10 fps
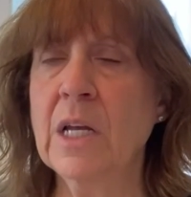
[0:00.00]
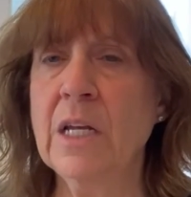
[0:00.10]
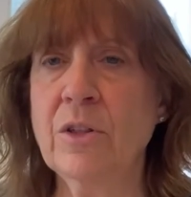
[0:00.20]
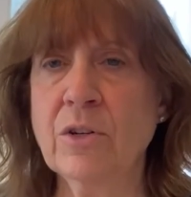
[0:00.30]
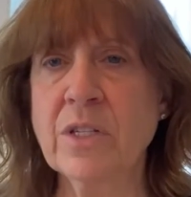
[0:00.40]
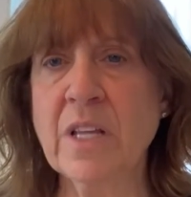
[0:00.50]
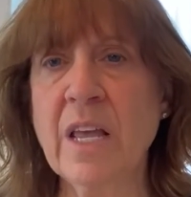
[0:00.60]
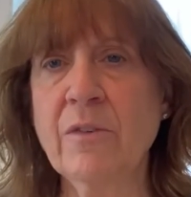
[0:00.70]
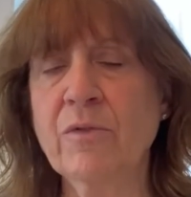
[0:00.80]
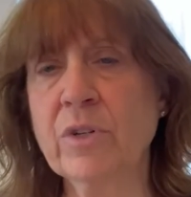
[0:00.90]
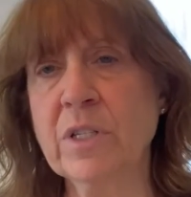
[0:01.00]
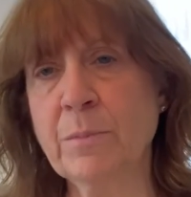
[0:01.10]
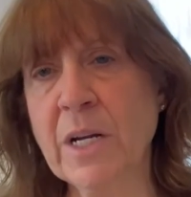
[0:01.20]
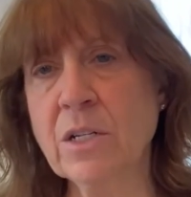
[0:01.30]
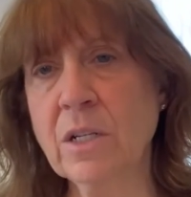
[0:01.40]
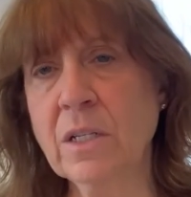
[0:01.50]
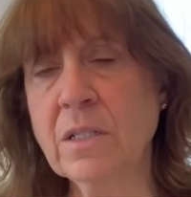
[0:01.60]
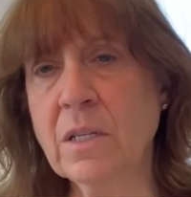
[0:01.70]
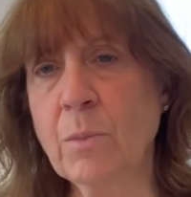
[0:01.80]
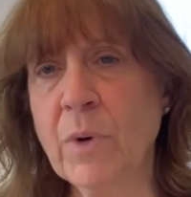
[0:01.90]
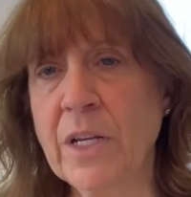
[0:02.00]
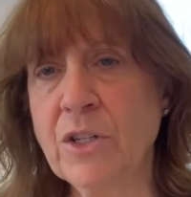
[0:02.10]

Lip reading: either safe or special in some way